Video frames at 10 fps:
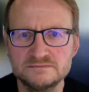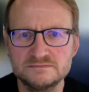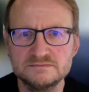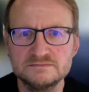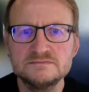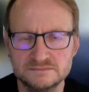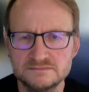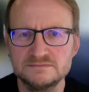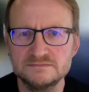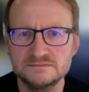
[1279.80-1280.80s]

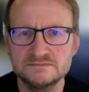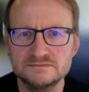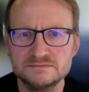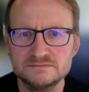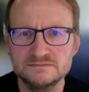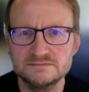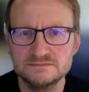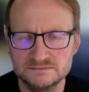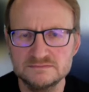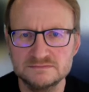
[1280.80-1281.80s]

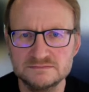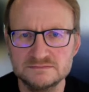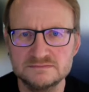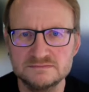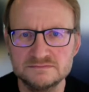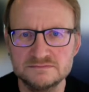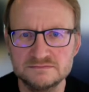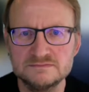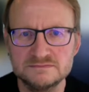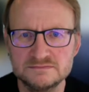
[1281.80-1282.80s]

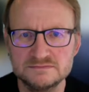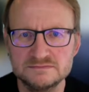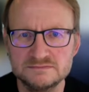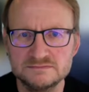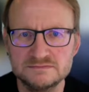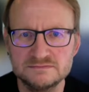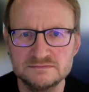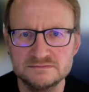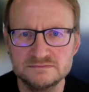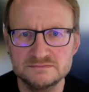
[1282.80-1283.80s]

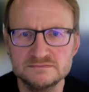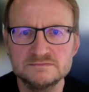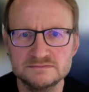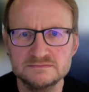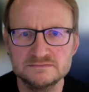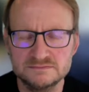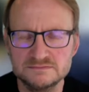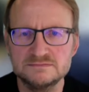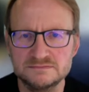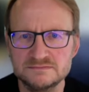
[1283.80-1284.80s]

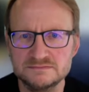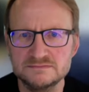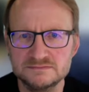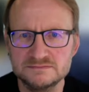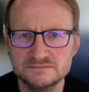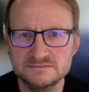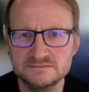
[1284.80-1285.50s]
The person shown says nothing.